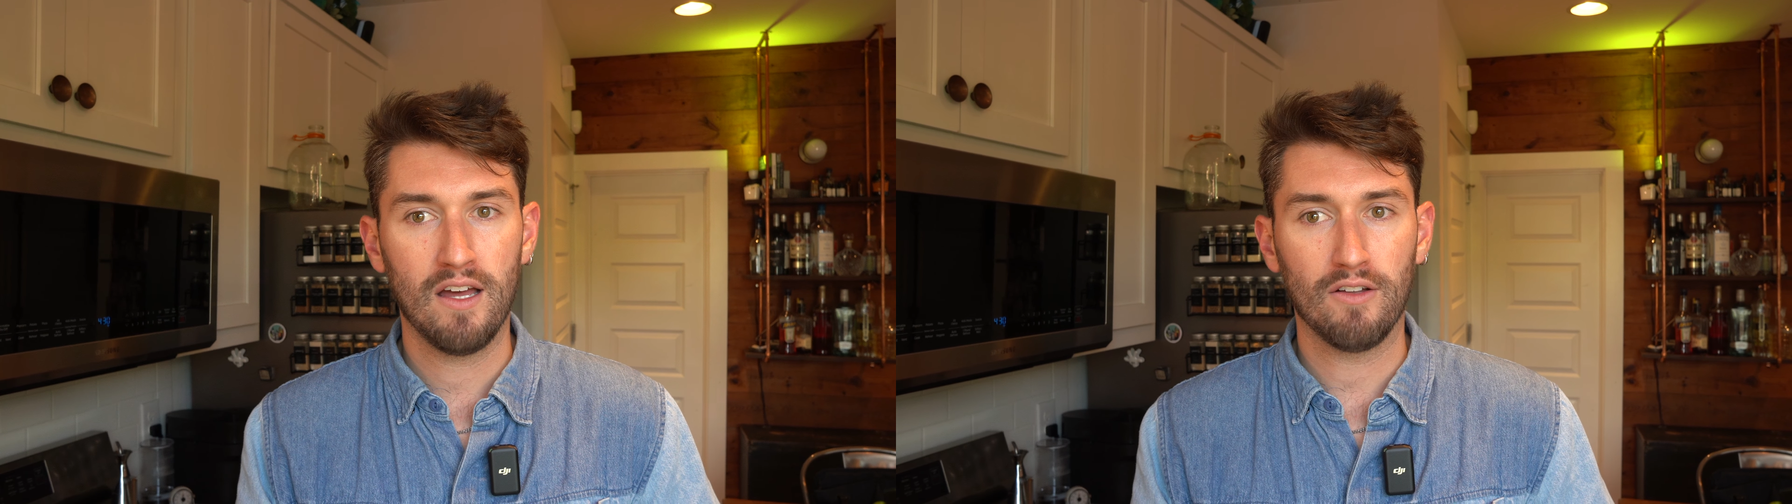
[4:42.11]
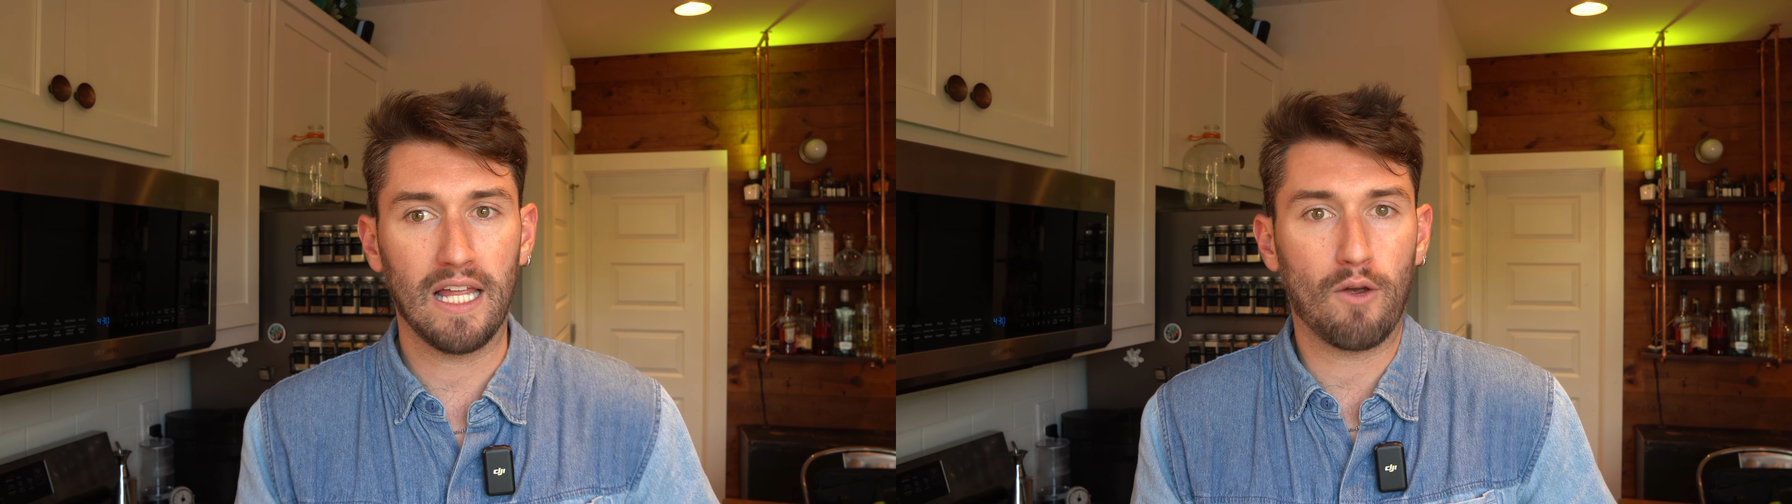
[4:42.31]

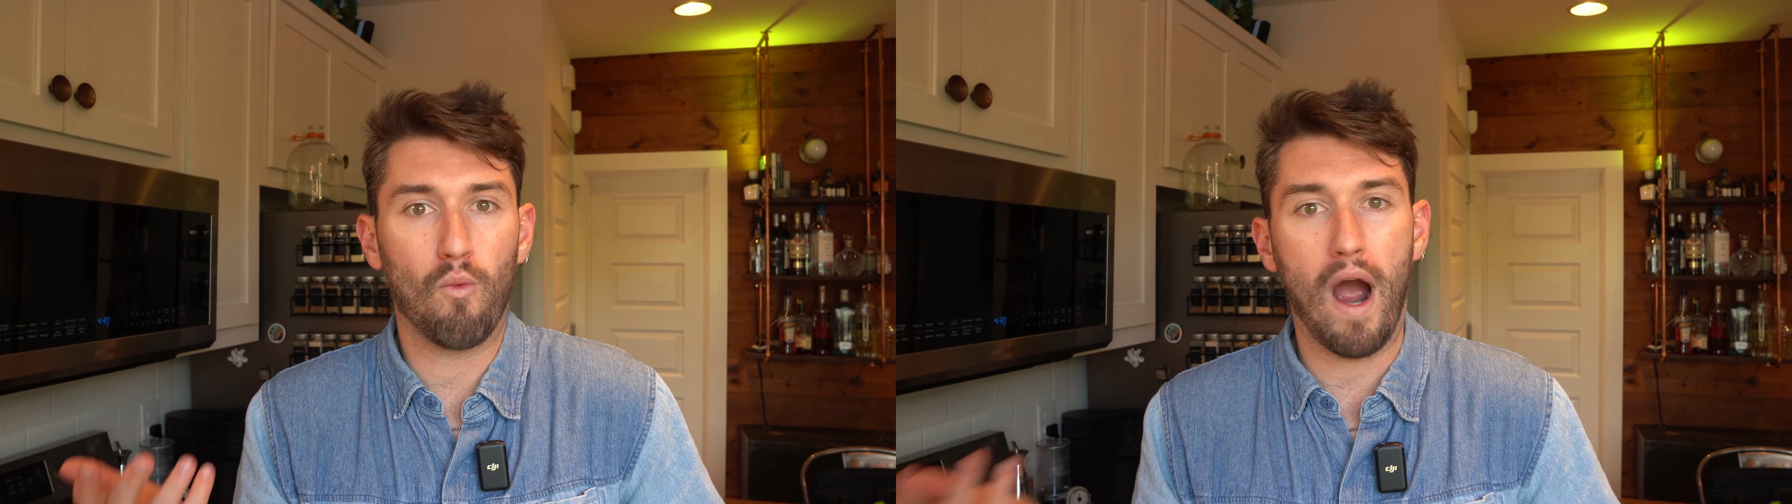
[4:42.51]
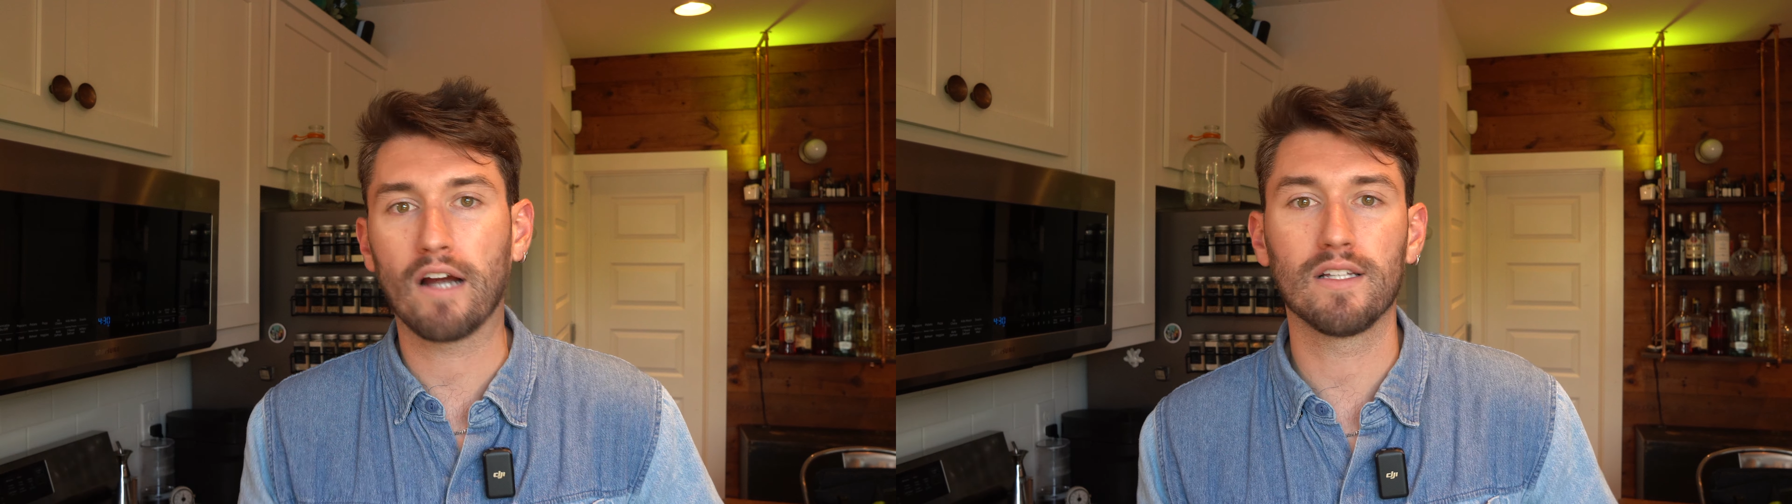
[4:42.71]
like
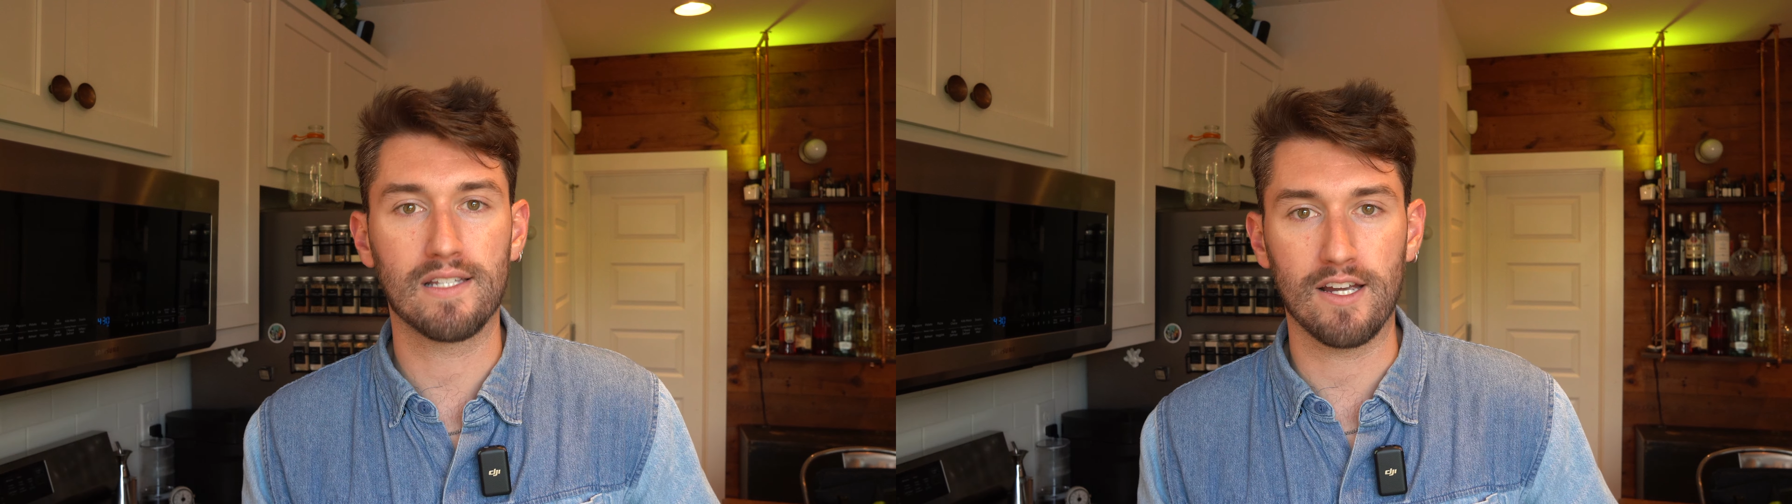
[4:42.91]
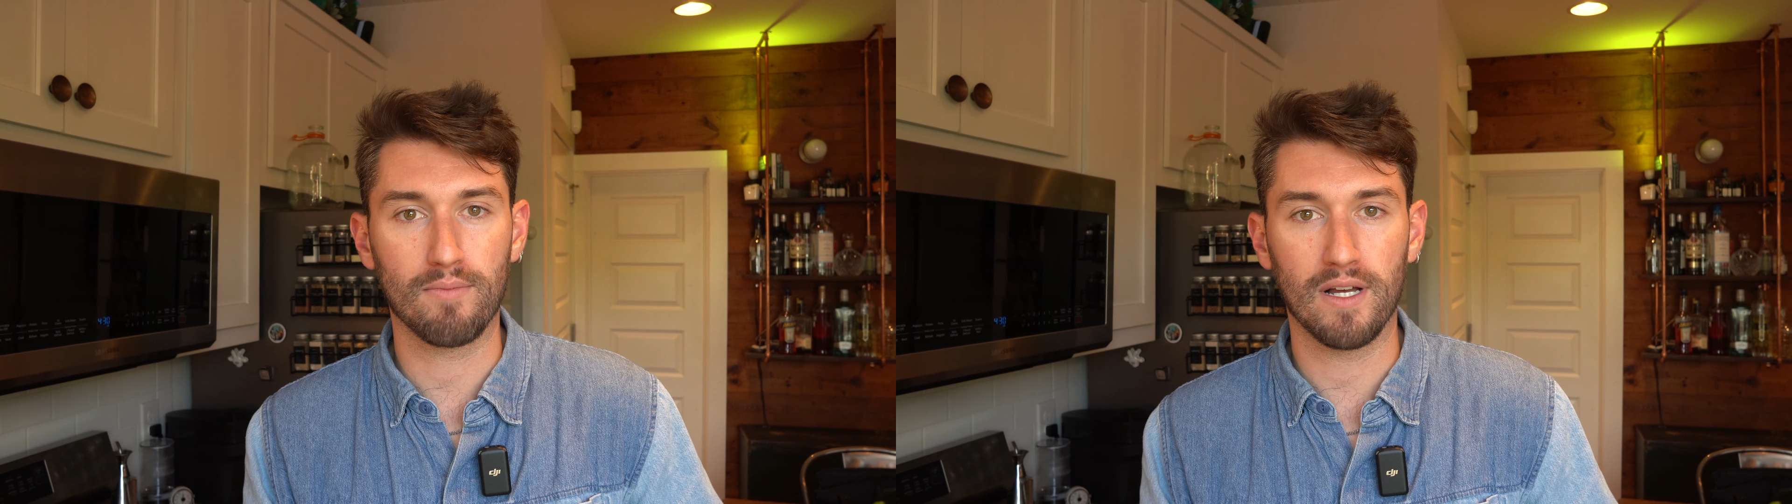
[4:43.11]
wireless
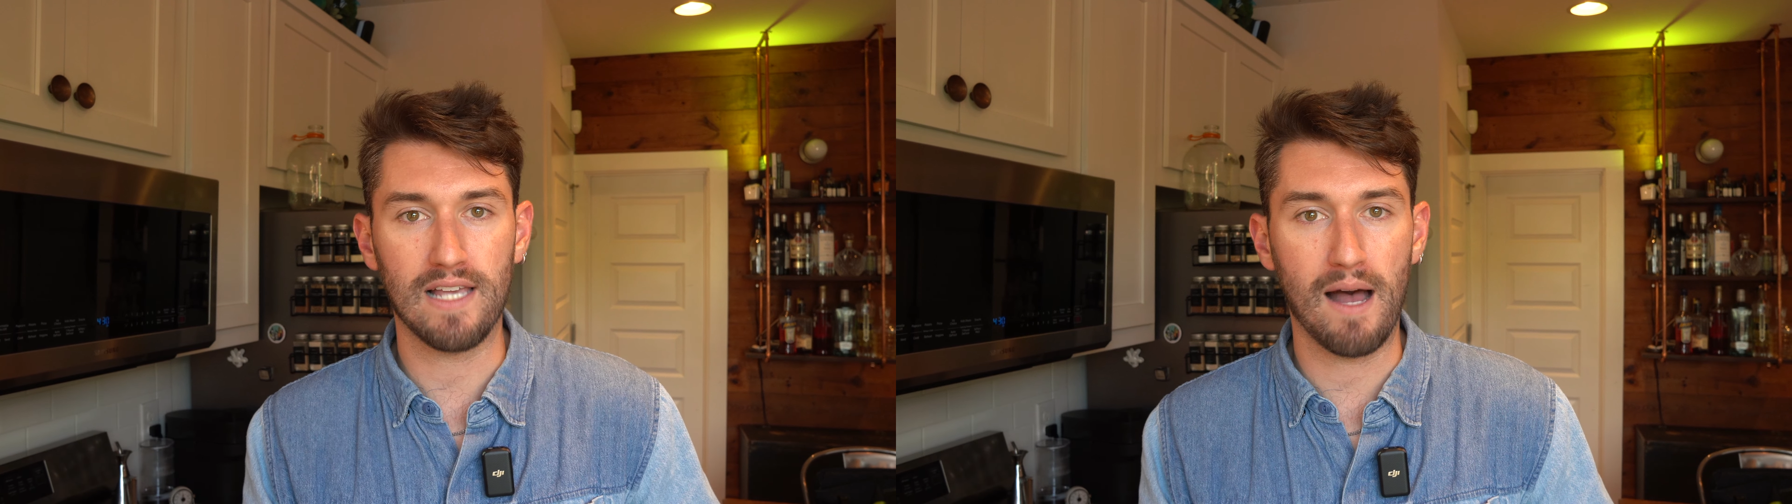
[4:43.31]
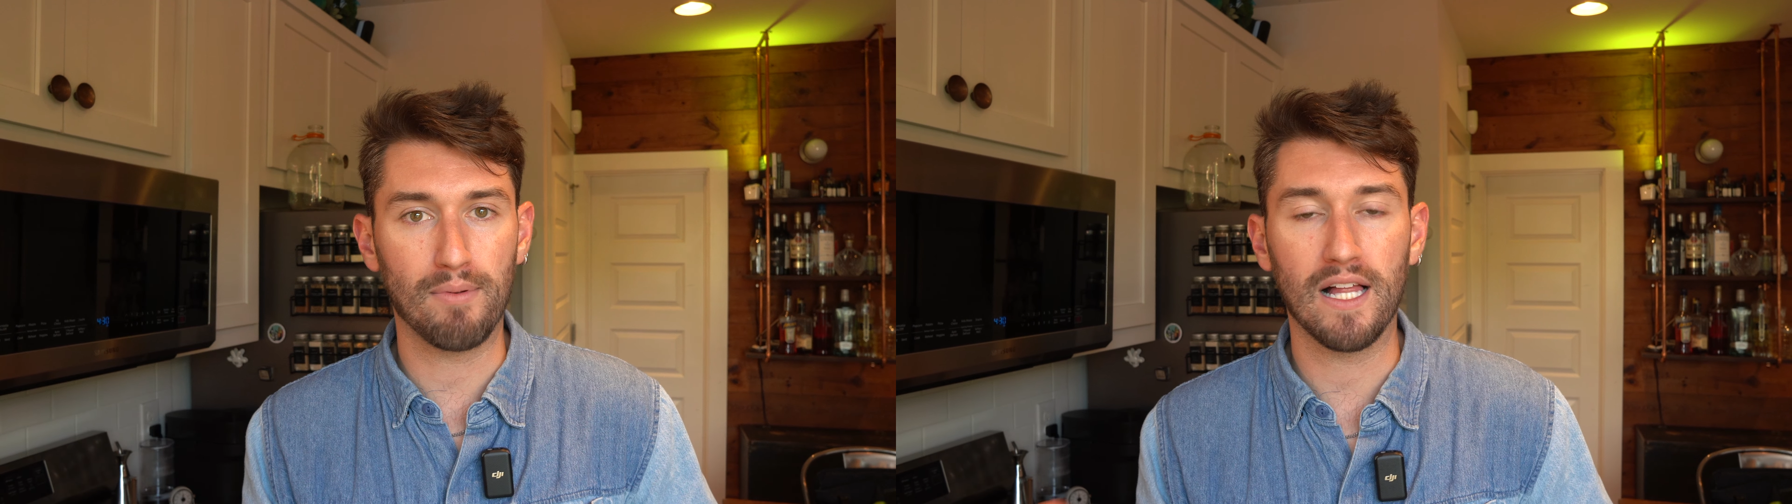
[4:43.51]
earbuds
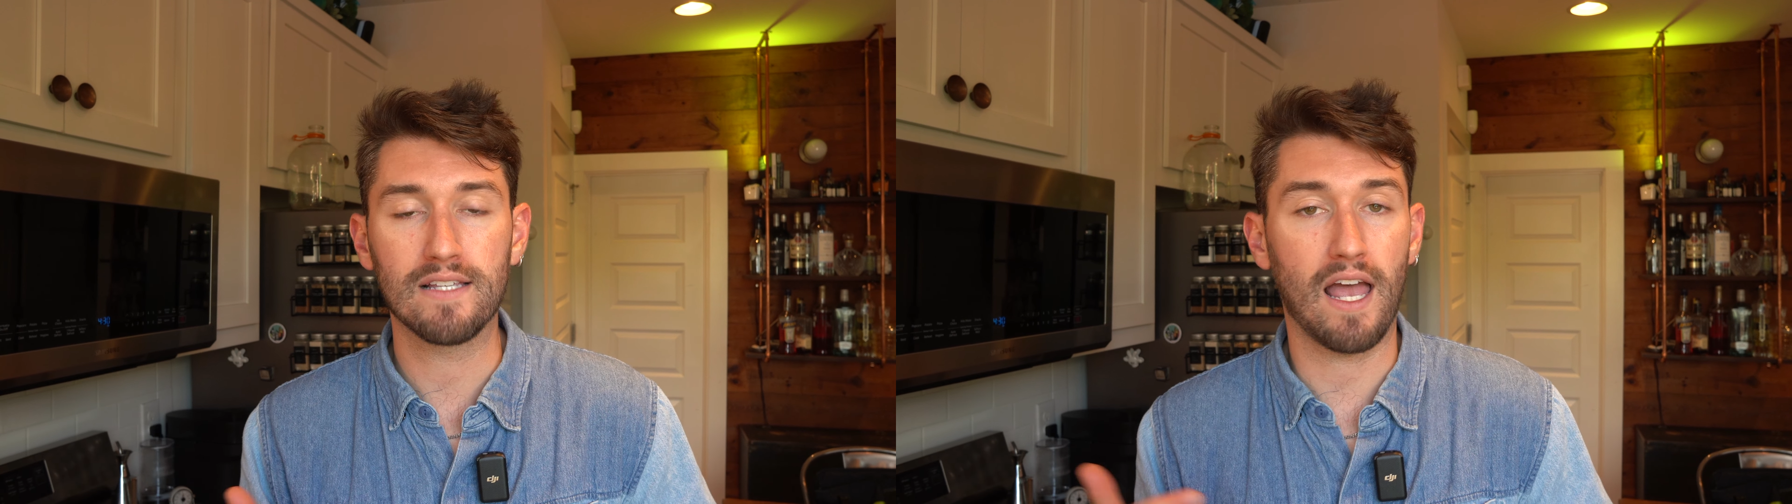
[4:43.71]
Apple has